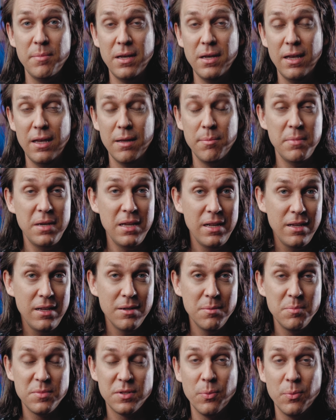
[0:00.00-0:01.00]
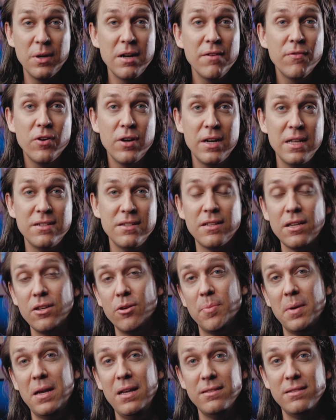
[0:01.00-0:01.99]
mediums and whatever it is that you're
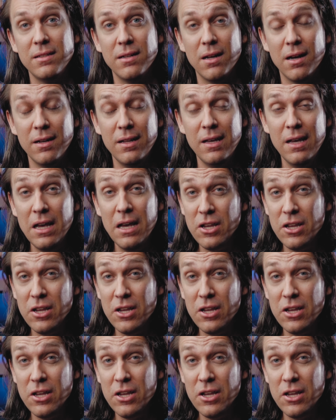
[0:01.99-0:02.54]
painting on.